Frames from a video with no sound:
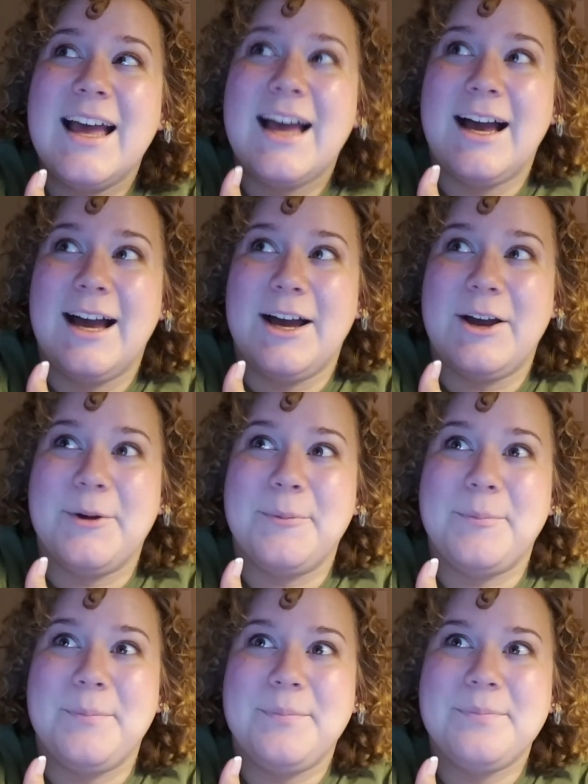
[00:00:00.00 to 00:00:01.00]

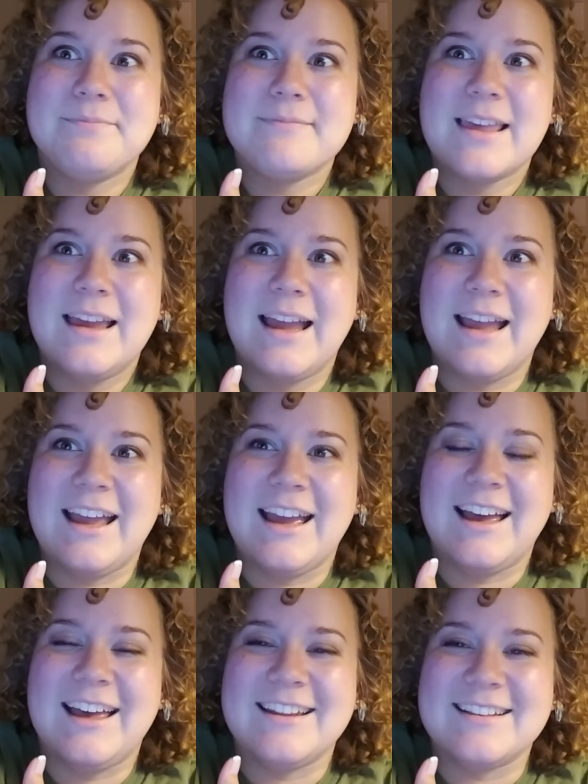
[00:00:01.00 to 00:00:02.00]
Um,
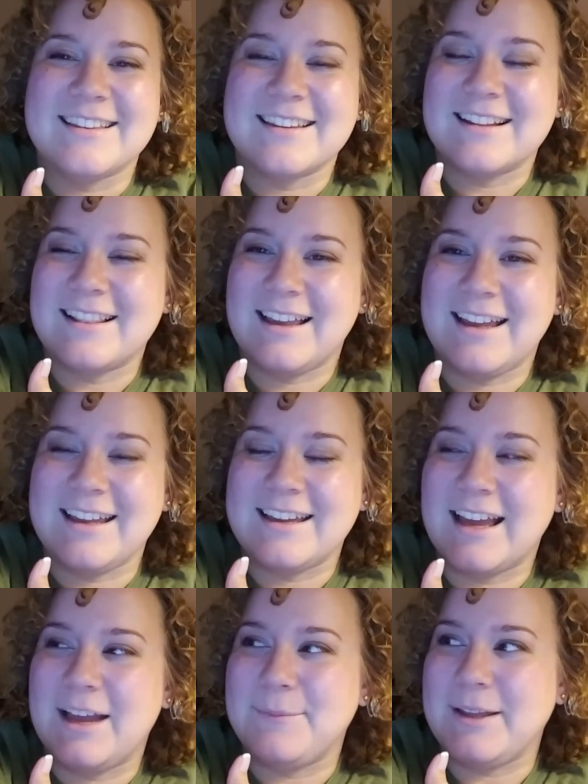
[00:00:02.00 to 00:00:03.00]
and like,
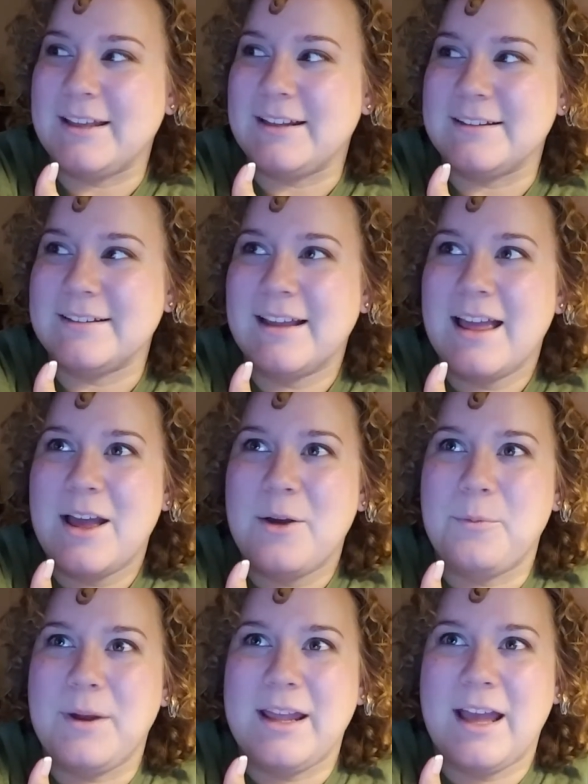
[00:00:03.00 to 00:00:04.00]
I mean,
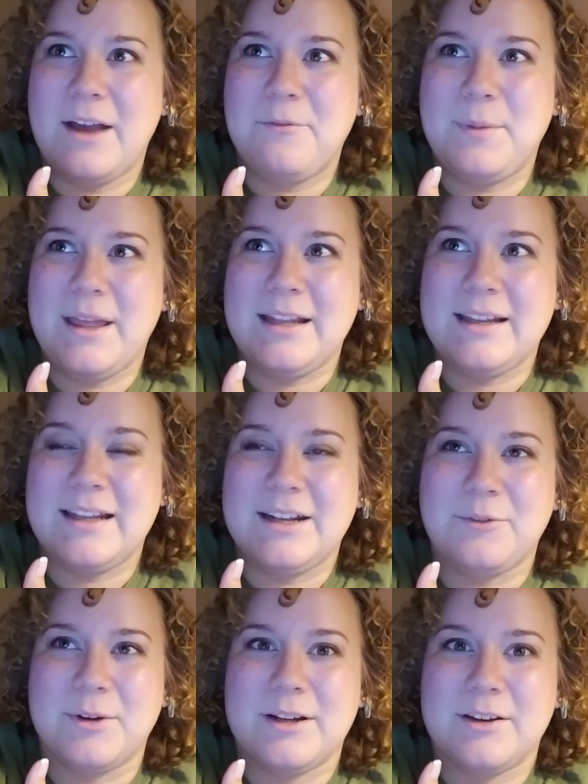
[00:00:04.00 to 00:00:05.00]
we have been
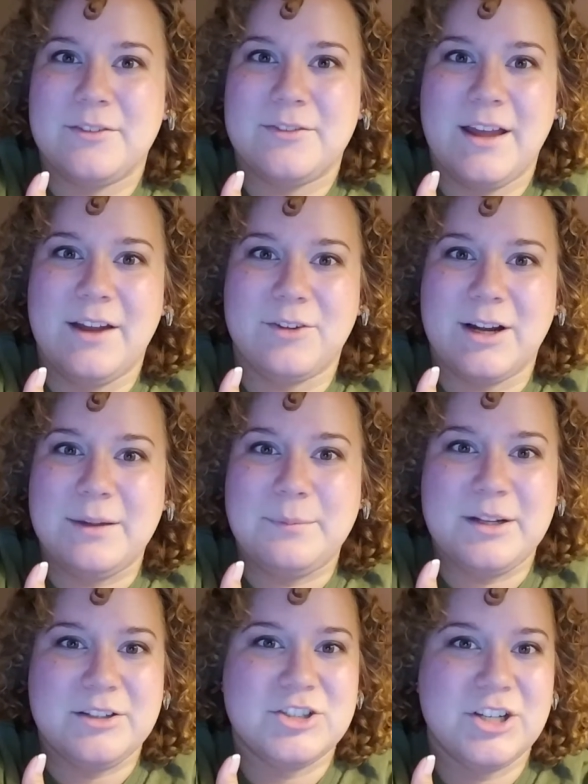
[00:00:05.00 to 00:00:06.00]
getting rid of every
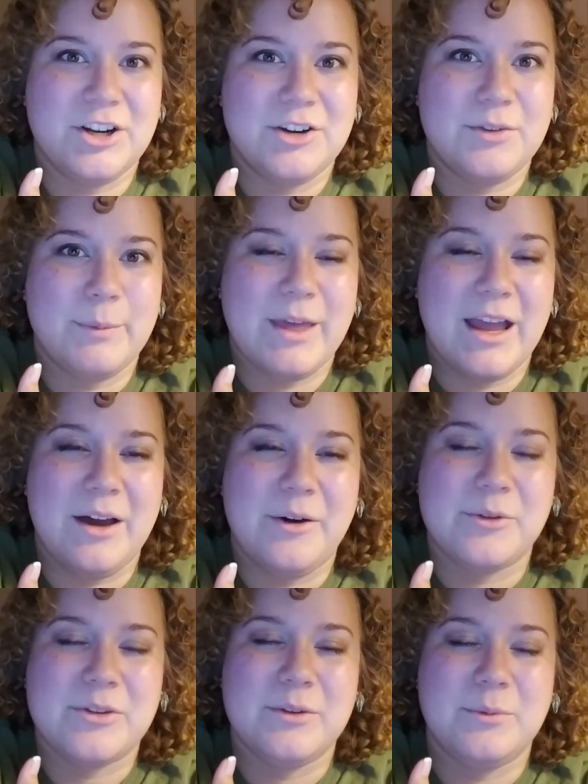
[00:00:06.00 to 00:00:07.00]
bit of sugar from the
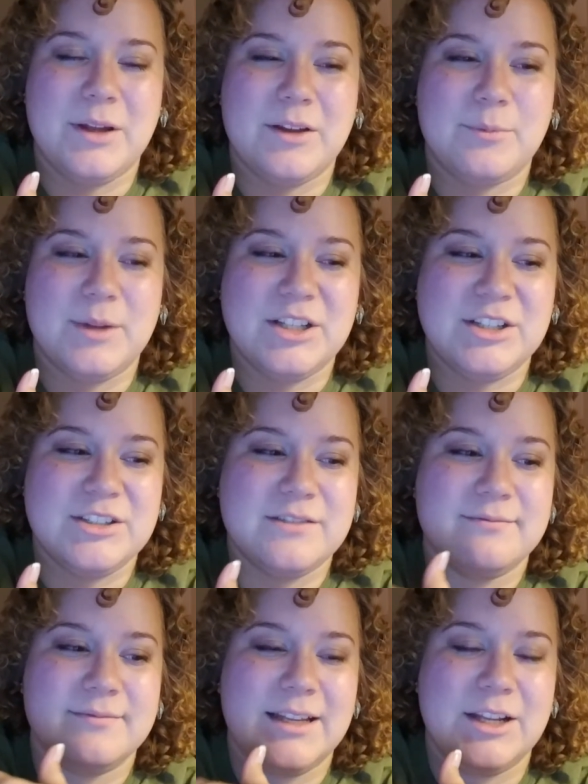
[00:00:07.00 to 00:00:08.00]
house and we have been,
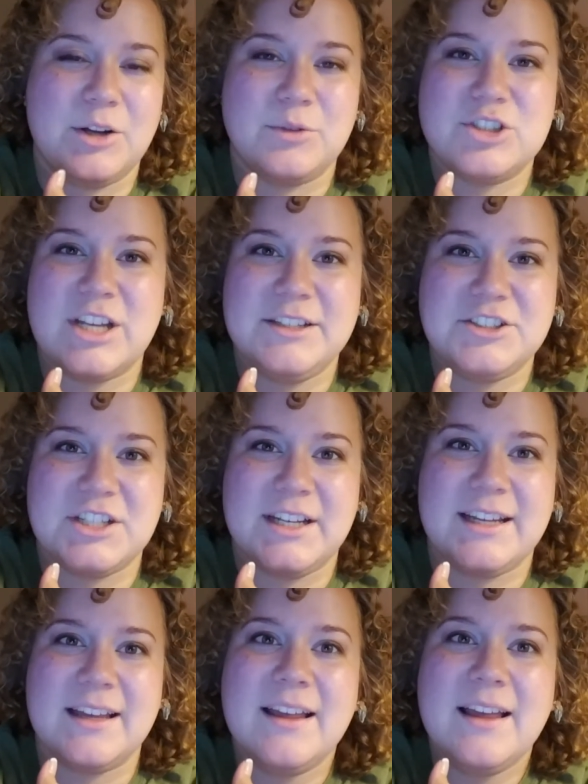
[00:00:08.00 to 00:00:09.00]
you know, changing